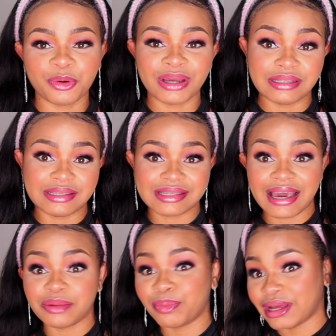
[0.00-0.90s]
or as a
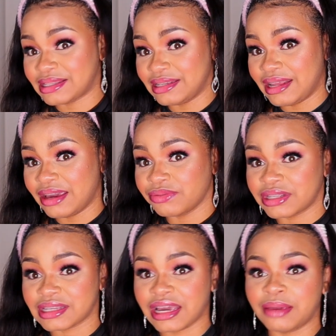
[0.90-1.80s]
side parting
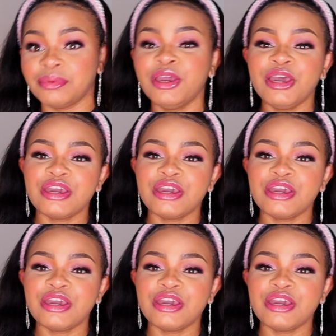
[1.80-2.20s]
every time,